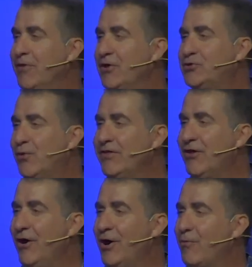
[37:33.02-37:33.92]
the
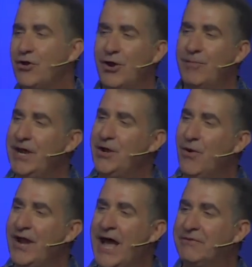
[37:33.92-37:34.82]
23rd, we're going to be
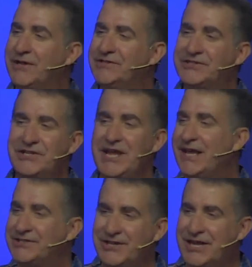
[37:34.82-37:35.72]
going out to
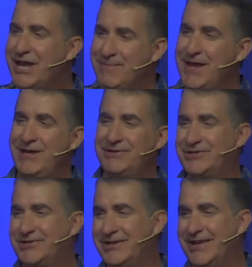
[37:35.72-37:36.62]
Siesta Key
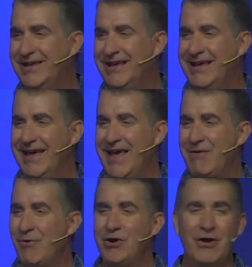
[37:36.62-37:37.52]
Beach. And
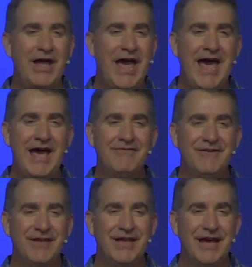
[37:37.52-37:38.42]
we're going to have,
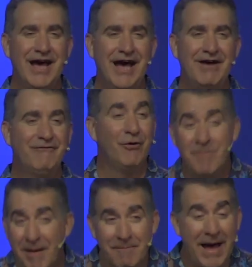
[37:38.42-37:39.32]
uh, for
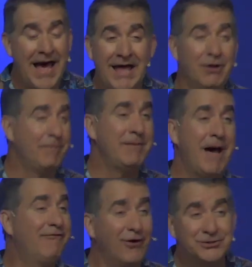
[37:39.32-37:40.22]
mine, it'll be my
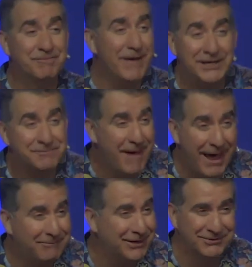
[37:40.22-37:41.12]
first beach
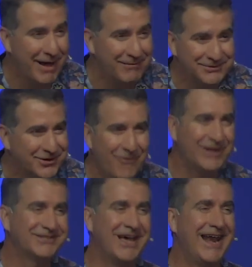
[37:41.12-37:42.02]
baptism. I'm so
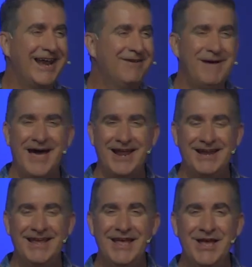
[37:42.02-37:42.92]
excited about it.
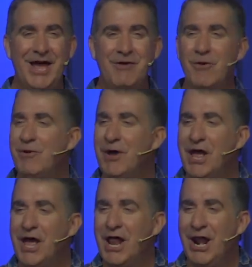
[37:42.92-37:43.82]
And we would
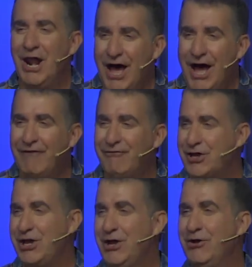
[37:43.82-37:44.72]
love for
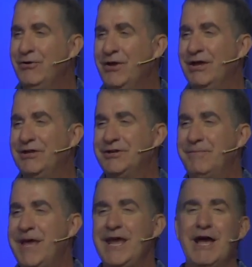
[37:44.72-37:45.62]
you to
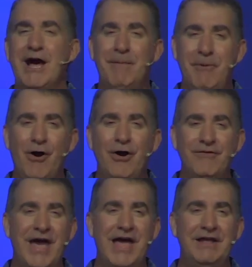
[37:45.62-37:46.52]
be a part of
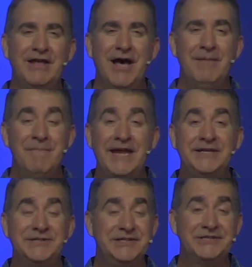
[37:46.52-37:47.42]
that
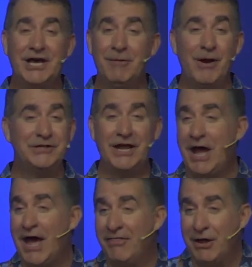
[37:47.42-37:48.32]
amazing celebration.
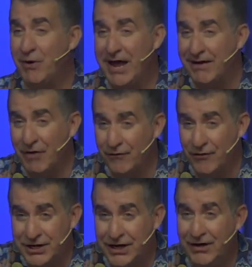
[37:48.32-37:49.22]
I think we have over
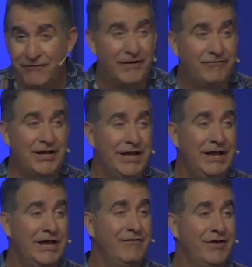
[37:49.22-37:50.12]
10, 15
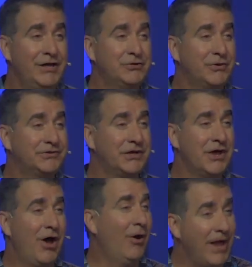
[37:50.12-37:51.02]
individuals
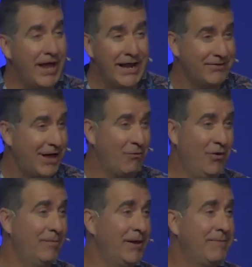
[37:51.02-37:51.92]
already that want
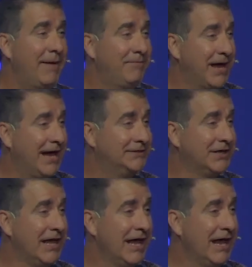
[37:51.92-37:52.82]
to be baptized.
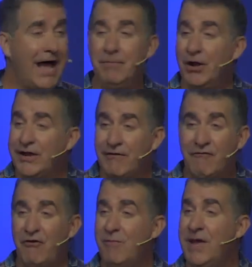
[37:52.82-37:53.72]
And I'm believing
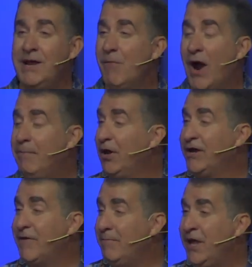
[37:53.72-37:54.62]
for many more. I believe
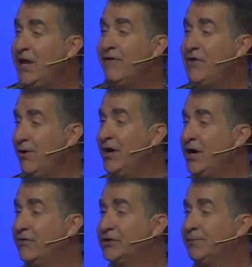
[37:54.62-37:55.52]
that many of you here
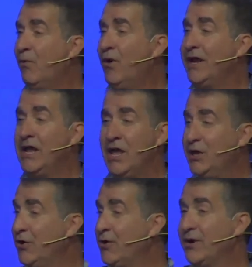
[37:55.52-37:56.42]
this morning,
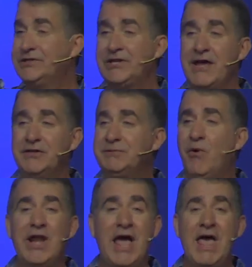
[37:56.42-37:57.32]
you're going to say this
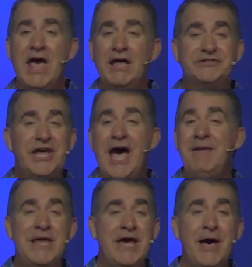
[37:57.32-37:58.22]
morning, sign
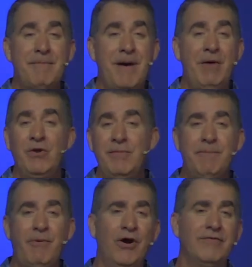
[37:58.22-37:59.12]
me up. I want to be a
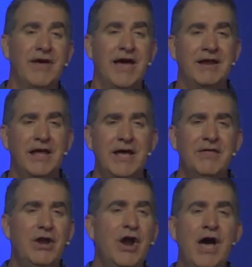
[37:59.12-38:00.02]
part of that.
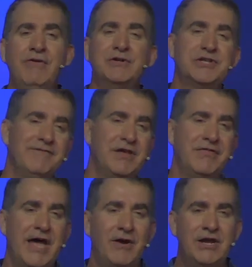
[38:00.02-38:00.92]
There are others of you
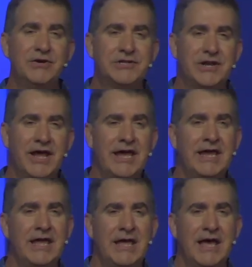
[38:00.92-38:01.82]
that are here today
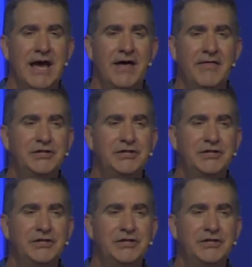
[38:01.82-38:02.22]
uh, that